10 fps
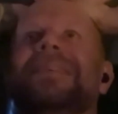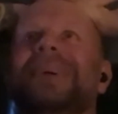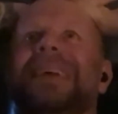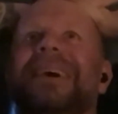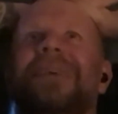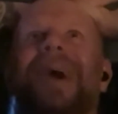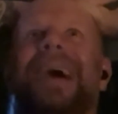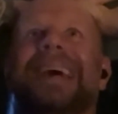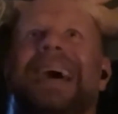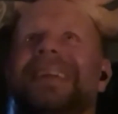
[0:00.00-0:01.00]
going
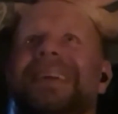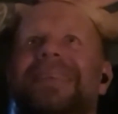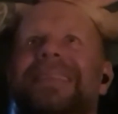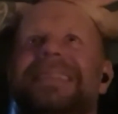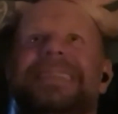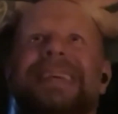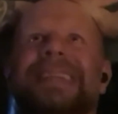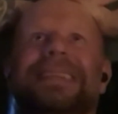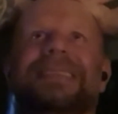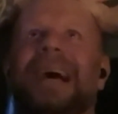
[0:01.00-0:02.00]
wide-eyed and gritty
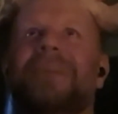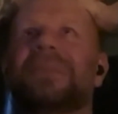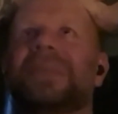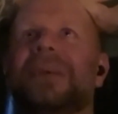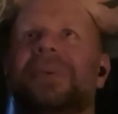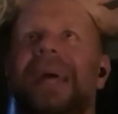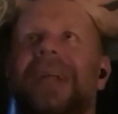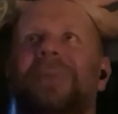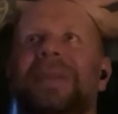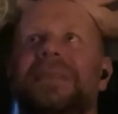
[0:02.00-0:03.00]
teeth is absolutely
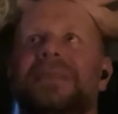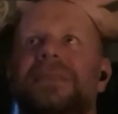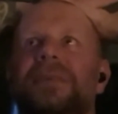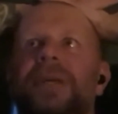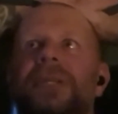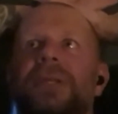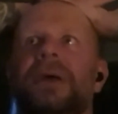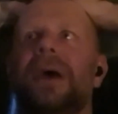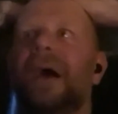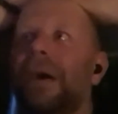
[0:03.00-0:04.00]
helping the situation.
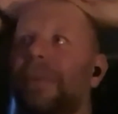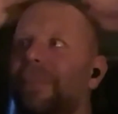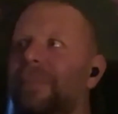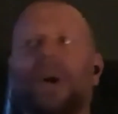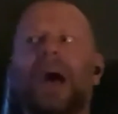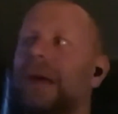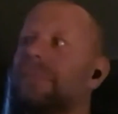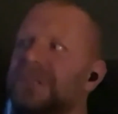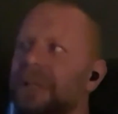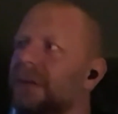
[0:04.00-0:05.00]
But
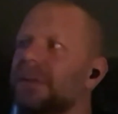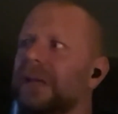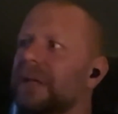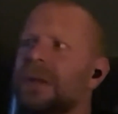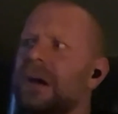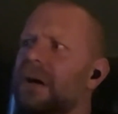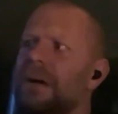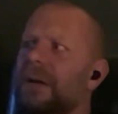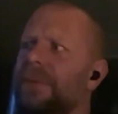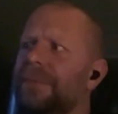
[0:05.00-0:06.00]
absolutely, you
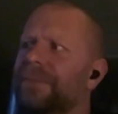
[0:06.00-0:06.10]
know,